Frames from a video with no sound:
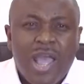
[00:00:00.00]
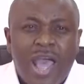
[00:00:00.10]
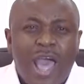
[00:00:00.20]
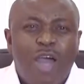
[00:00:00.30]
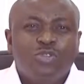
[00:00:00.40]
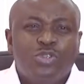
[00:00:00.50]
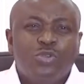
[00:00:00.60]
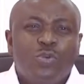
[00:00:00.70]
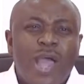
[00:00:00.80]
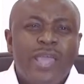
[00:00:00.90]
How
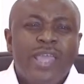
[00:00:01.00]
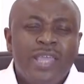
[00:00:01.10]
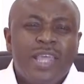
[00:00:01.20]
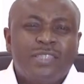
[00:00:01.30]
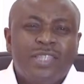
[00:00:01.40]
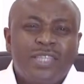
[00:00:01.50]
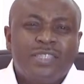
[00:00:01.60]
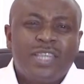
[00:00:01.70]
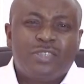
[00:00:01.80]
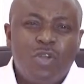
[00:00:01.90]
do I,
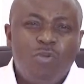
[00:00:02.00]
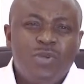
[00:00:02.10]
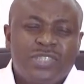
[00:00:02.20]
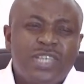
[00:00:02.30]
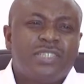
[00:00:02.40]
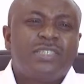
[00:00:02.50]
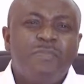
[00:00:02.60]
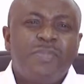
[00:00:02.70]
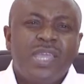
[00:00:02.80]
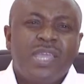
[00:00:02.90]
there's
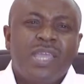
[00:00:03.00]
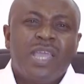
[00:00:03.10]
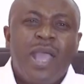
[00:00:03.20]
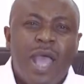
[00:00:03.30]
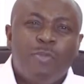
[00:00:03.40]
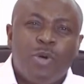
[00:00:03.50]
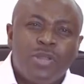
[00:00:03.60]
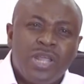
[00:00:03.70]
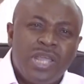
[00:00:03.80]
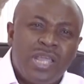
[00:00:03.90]
something
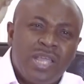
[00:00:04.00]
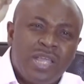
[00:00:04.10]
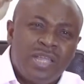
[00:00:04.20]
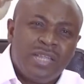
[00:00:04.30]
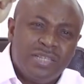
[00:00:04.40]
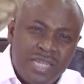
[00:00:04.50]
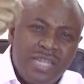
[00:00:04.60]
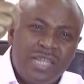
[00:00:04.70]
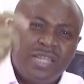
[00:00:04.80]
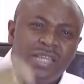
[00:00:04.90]
about
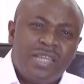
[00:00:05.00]
DAR